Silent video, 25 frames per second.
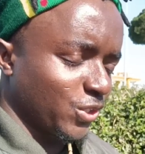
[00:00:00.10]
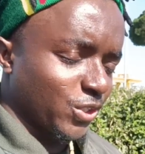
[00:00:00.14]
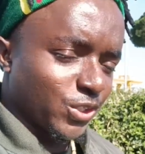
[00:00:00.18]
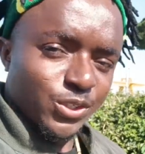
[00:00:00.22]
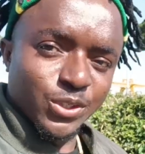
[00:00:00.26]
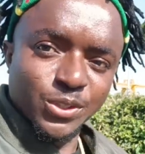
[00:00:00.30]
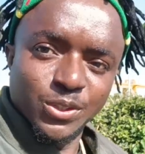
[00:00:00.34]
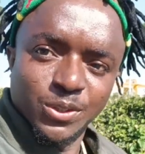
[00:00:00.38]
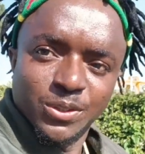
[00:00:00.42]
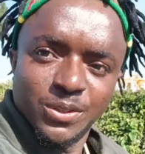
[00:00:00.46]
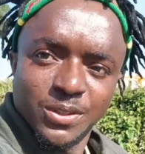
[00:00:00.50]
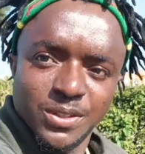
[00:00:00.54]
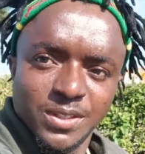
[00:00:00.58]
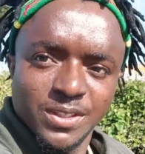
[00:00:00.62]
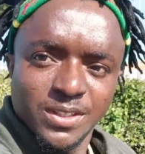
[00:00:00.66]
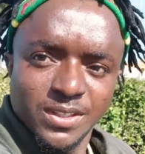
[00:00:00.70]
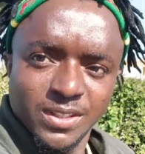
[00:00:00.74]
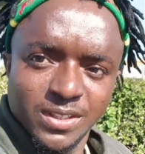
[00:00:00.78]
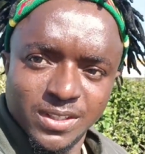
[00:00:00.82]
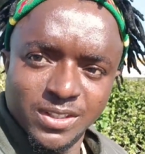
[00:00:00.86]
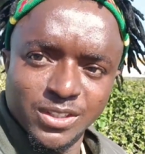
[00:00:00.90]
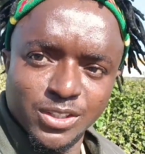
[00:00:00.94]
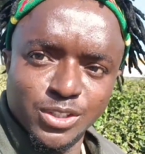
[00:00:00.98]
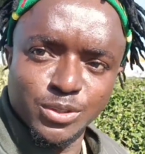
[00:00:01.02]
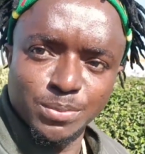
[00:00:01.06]
So,
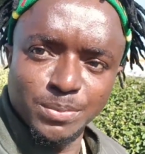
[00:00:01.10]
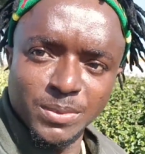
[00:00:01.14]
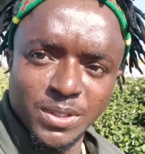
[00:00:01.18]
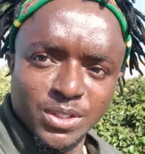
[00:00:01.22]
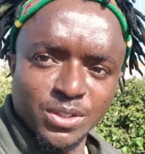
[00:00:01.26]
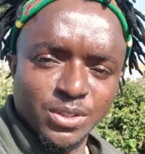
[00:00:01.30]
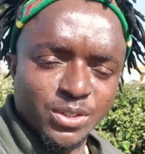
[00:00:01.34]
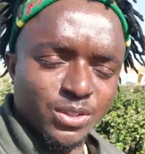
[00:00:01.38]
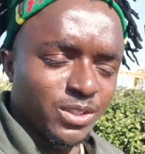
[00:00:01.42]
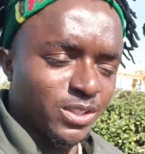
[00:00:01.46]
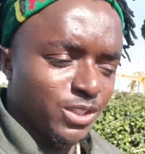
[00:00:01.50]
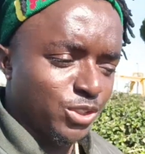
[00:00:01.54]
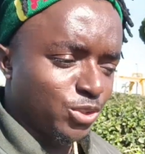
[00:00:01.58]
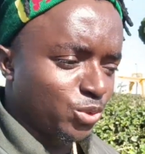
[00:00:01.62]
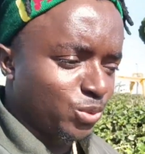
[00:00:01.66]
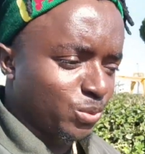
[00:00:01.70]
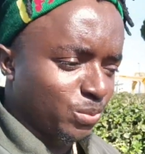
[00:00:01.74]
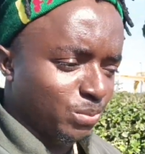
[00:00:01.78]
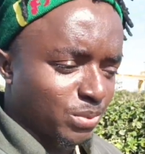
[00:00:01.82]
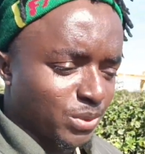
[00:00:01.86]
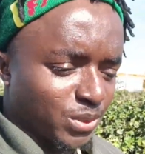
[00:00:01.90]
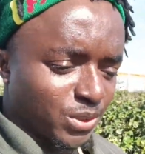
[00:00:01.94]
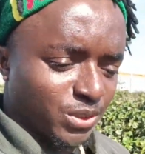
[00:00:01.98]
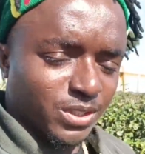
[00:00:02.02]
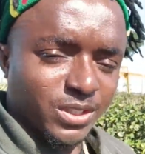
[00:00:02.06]
it's me, your little
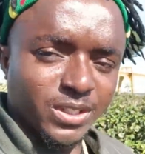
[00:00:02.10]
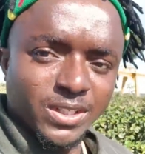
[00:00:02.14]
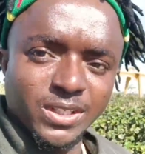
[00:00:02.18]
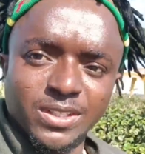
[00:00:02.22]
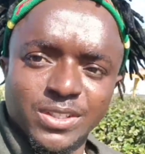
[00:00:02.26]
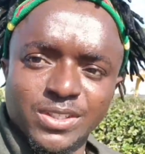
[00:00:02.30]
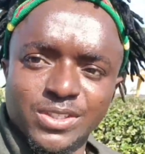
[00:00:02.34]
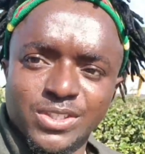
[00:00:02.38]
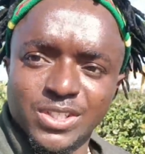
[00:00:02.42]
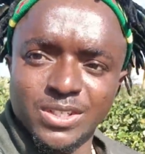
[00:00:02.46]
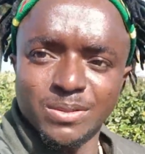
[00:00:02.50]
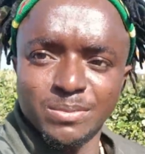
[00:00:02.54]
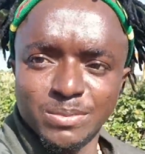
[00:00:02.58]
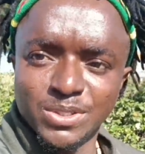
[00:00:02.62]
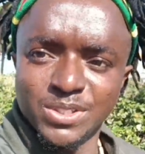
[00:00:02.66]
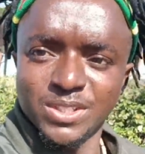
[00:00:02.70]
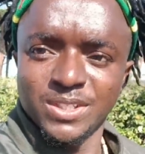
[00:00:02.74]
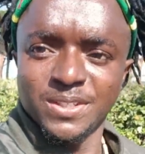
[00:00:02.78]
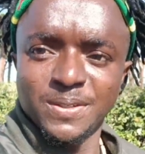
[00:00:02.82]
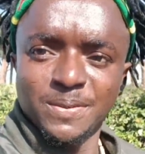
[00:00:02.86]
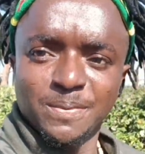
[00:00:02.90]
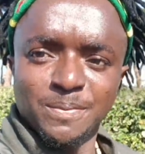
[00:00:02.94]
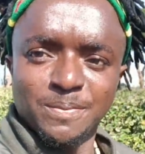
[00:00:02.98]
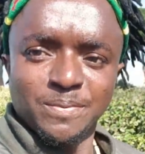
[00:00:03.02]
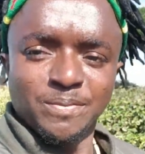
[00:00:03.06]
boy, Ike
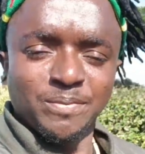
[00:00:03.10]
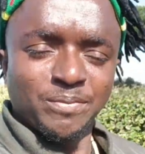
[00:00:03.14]
Samson.